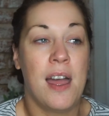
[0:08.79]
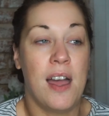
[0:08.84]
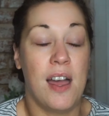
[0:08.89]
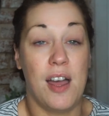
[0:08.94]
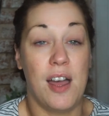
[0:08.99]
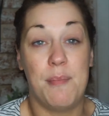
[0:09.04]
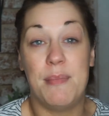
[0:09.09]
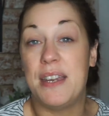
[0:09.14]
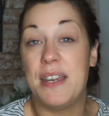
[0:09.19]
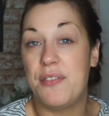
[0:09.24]

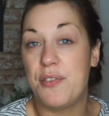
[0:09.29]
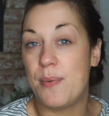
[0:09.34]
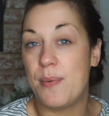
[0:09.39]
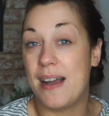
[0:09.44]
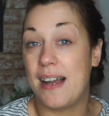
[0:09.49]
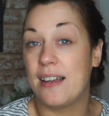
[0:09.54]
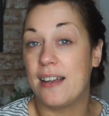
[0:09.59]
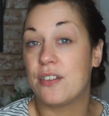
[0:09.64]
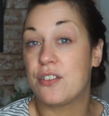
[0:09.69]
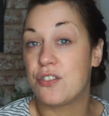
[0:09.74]
and if you
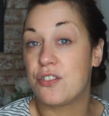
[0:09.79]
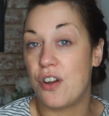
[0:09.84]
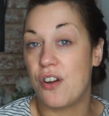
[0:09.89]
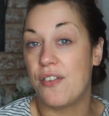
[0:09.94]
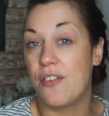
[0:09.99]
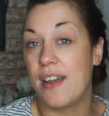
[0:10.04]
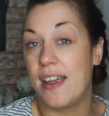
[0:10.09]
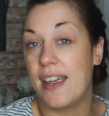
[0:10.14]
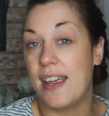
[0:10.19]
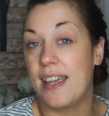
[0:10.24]
are,
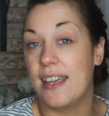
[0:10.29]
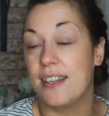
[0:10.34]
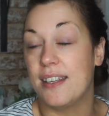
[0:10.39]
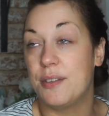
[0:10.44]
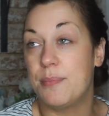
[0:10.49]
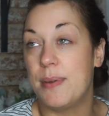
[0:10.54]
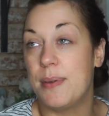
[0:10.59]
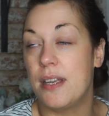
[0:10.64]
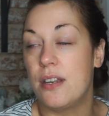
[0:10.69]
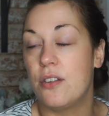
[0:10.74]
sorry,
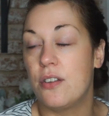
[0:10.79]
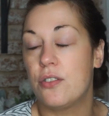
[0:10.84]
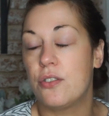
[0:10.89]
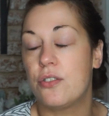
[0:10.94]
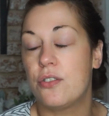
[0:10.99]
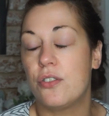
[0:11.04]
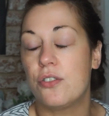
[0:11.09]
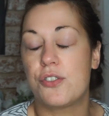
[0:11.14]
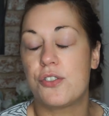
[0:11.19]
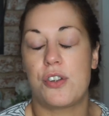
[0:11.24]
it's been
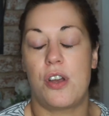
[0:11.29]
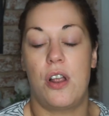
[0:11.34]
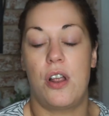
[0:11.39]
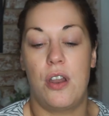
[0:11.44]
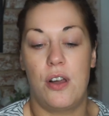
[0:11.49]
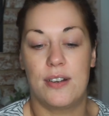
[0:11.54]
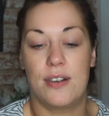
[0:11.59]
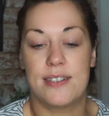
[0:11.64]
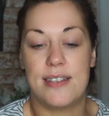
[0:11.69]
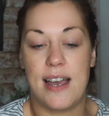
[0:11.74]
such a
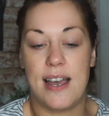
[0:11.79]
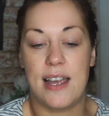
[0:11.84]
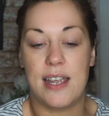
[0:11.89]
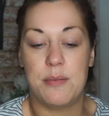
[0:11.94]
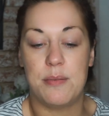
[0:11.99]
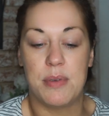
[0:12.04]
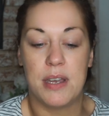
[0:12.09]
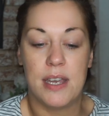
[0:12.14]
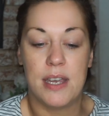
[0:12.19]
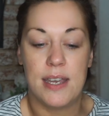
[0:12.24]
long
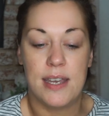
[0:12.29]
time